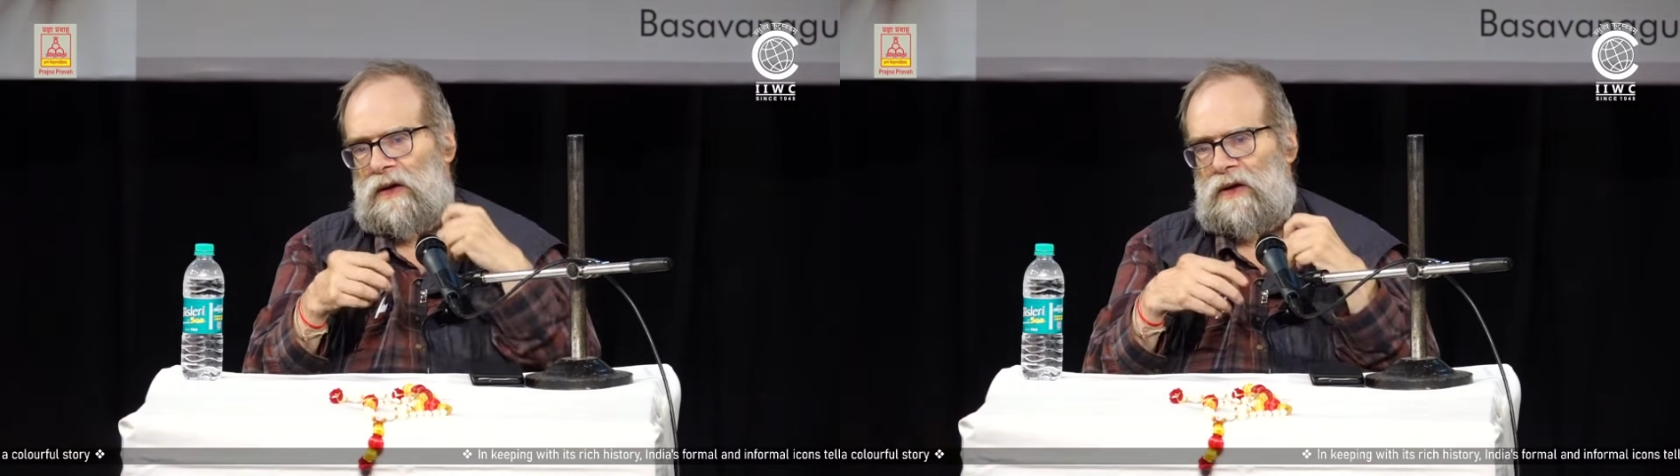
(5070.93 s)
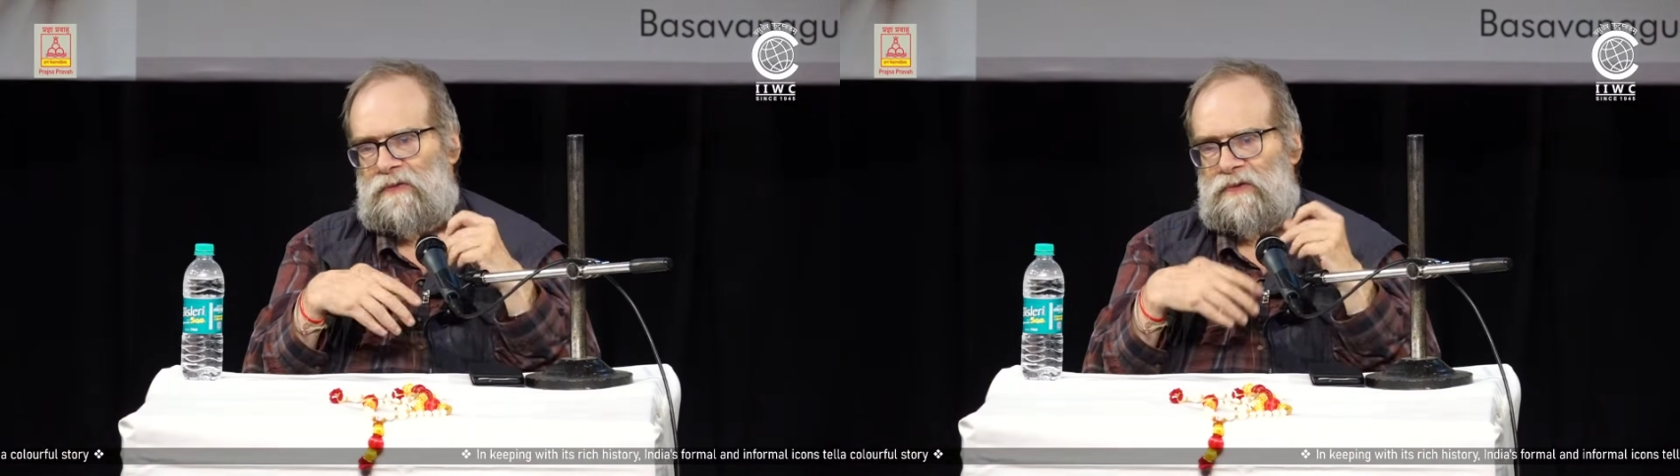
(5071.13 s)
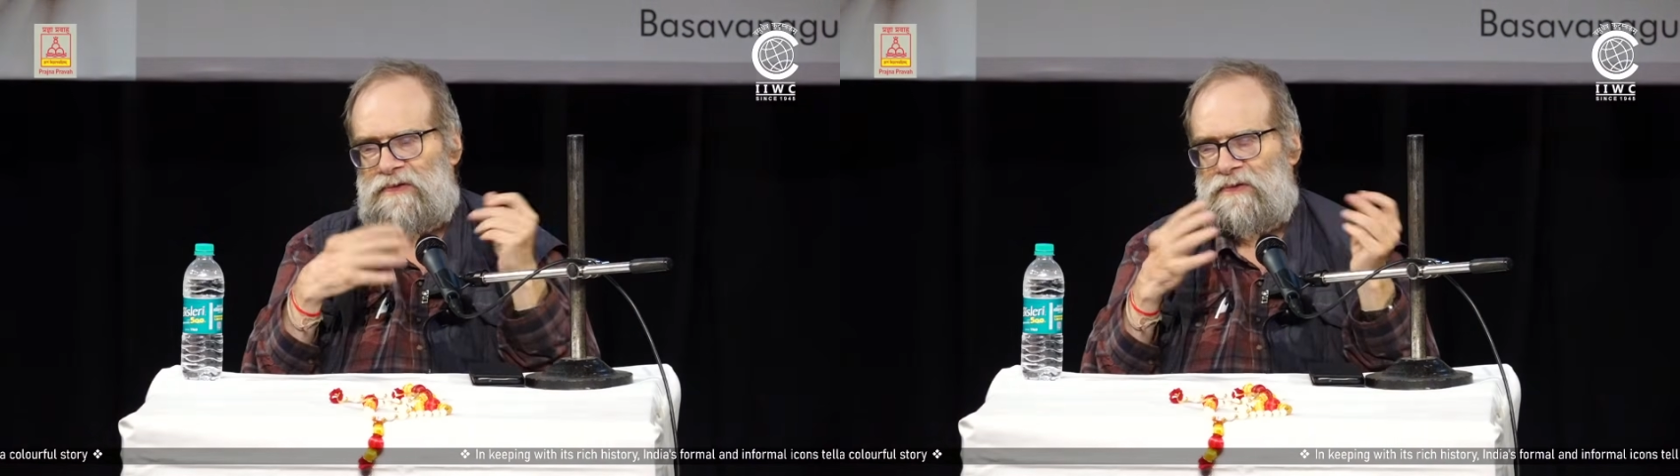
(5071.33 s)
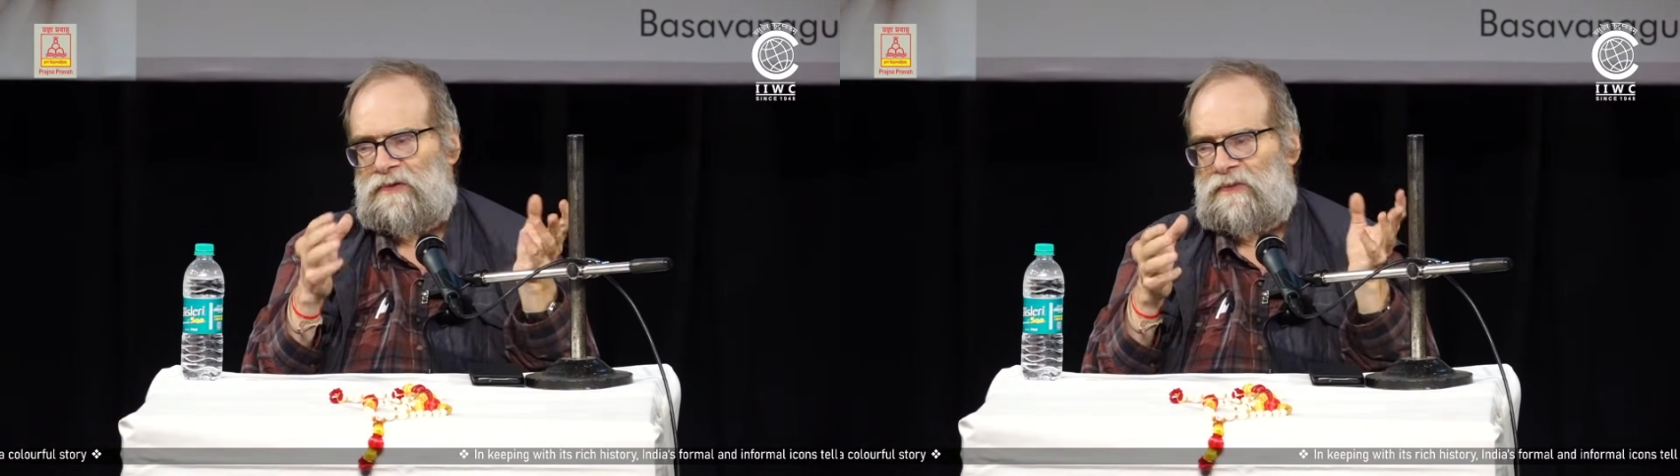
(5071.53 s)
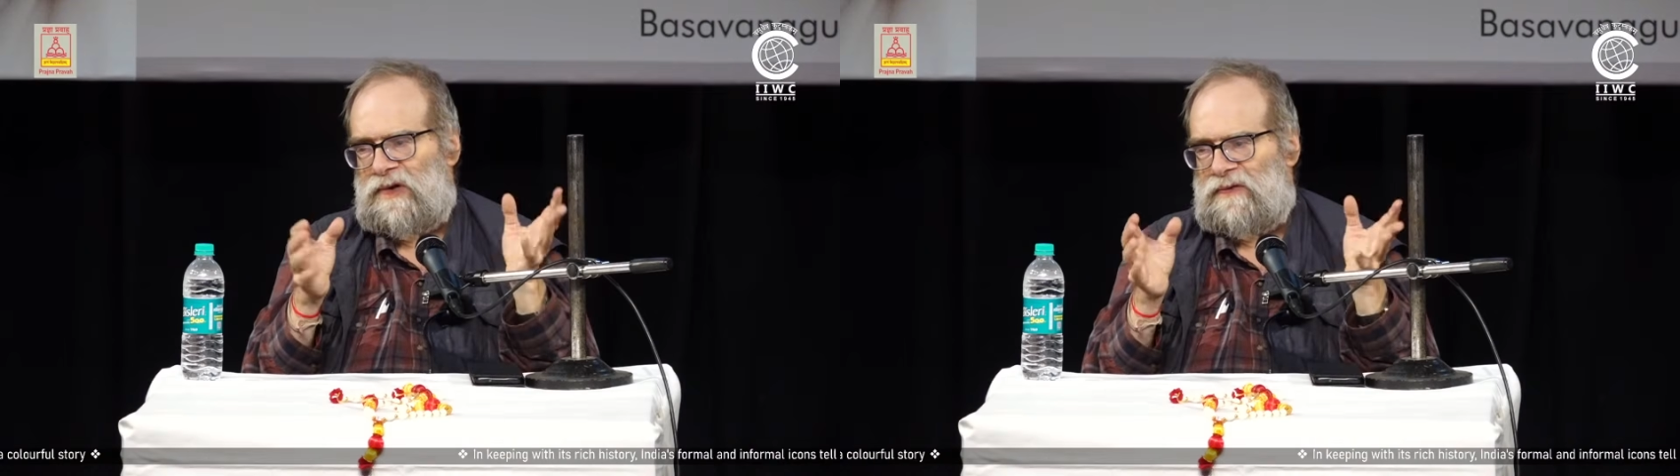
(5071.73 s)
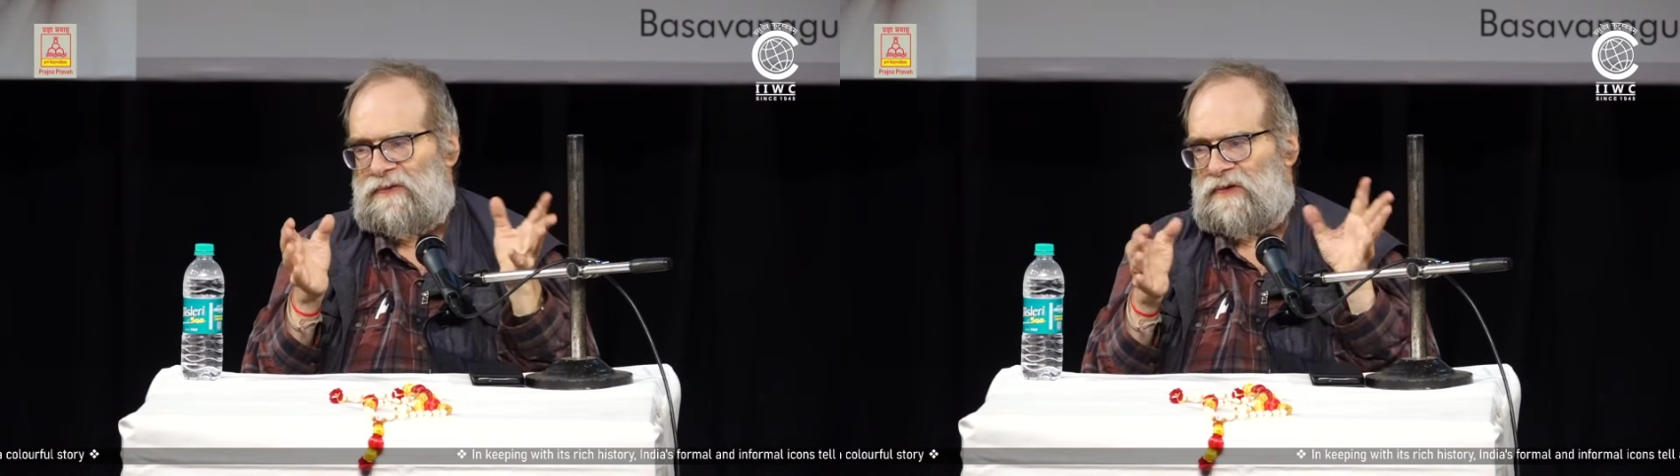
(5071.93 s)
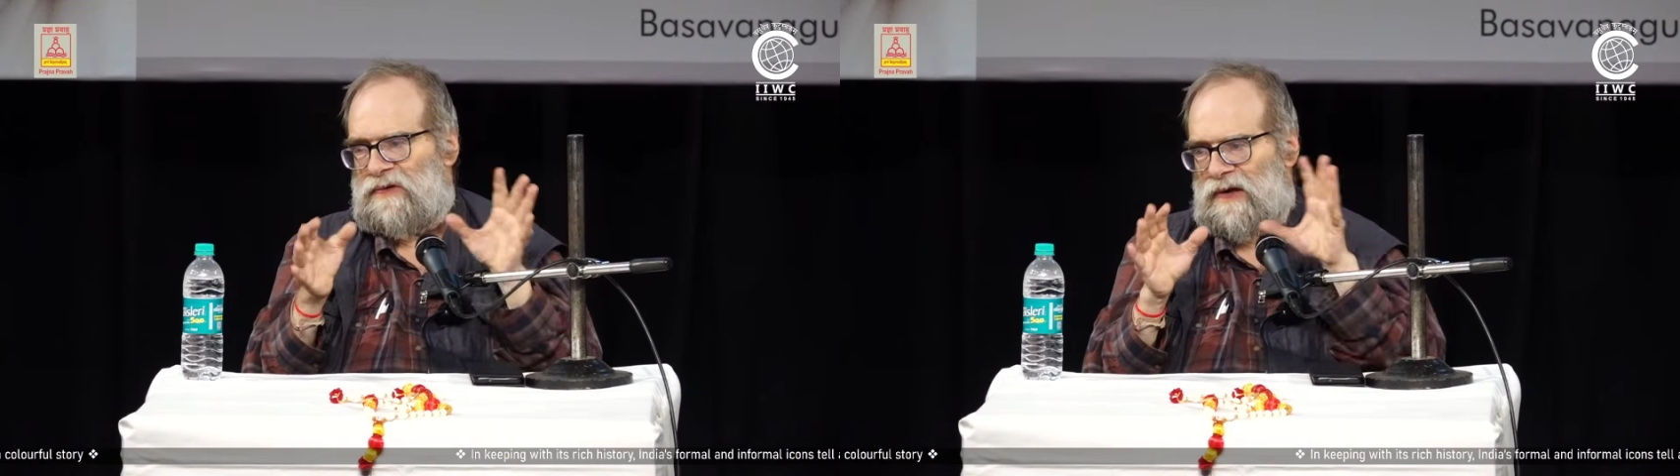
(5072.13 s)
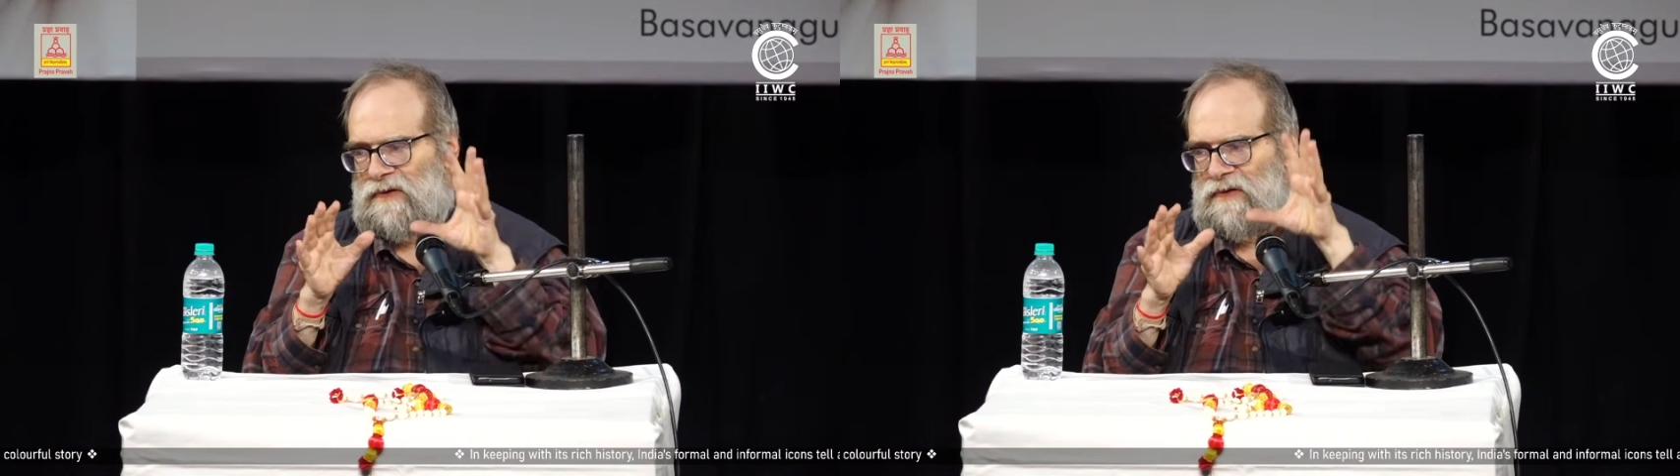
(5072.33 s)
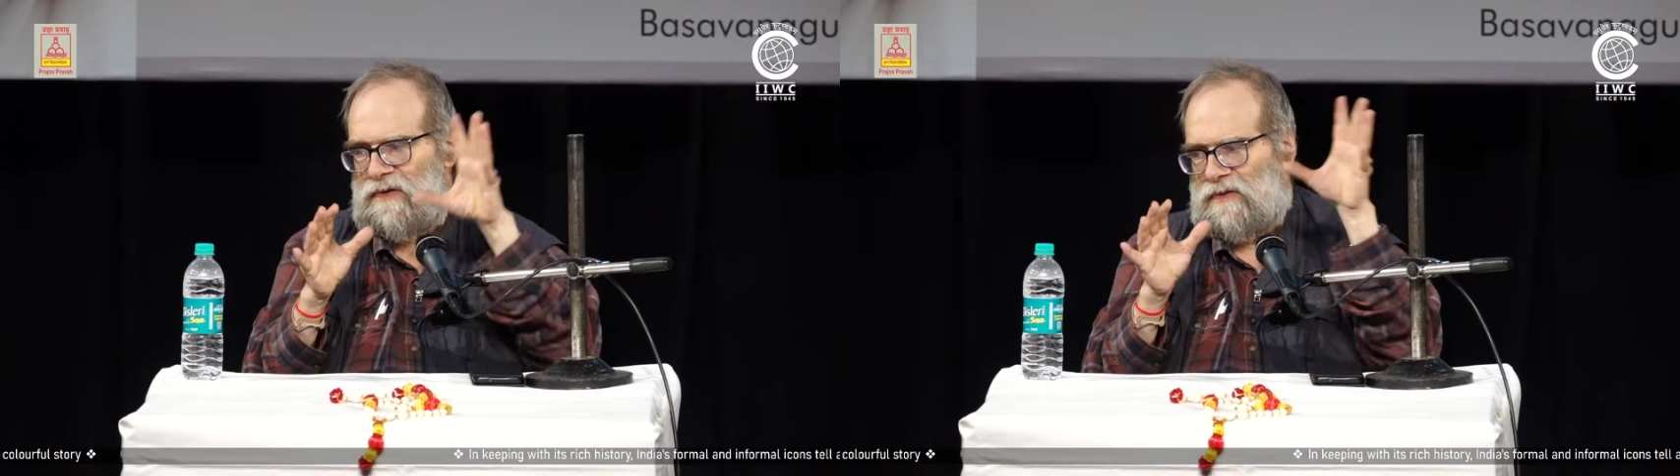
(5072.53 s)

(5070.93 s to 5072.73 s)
It was too big for that,